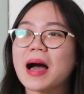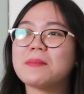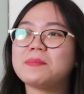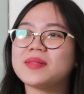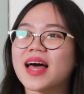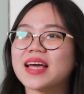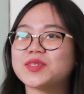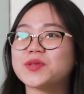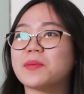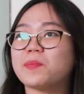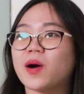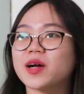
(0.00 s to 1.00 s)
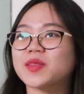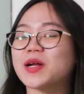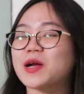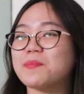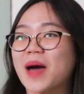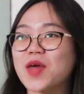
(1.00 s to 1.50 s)
apply to the
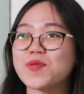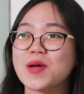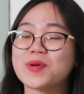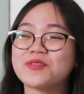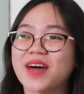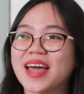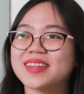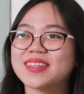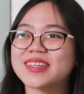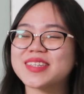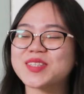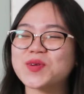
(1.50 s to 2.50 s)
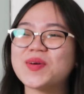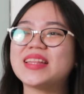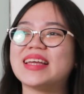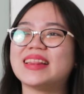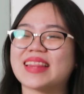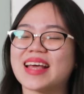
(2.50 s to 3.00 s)
partner pathway providers with
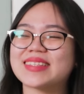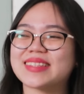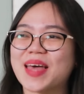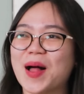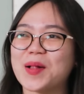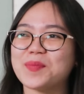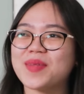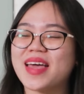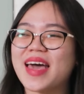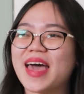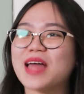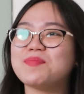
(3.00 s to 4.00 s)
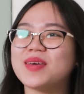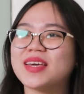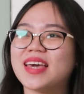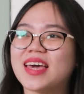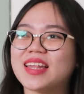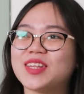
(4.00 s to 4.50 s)
intake's help and
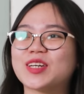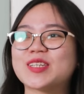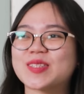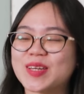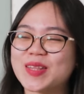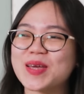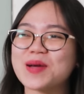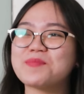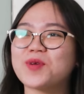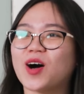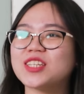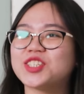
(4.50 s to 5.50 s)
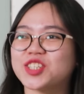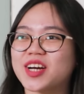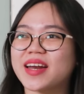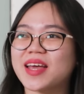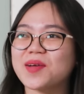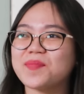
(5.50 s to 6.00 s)
begin your study abroad
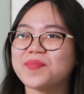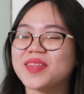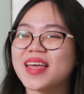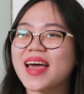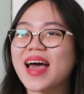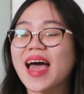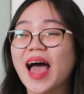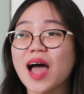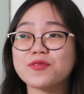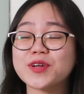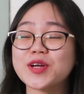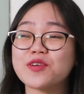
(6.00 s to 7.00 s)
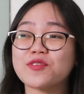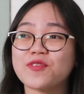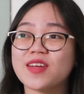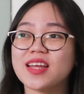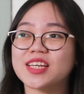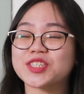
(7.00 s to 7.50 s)
journey. After you
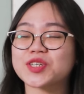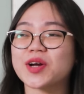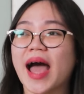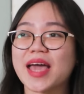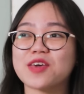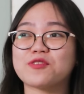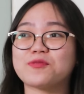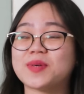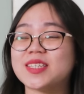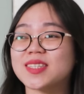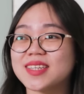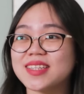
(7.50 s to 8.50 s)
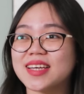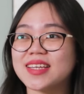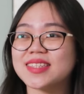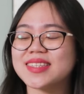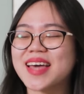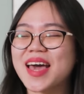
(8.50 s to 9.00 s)
finish your IFP
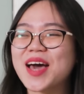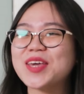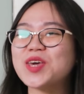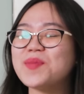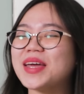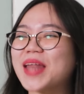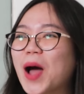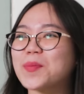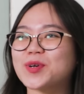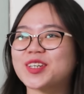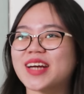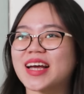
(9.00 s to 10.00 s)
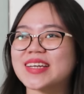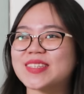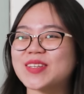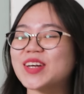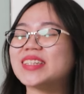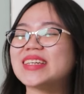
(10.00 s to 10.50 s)
studies, you may now progress
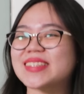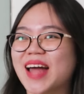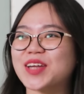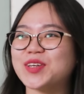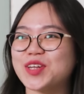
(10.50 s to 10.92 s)
to your desired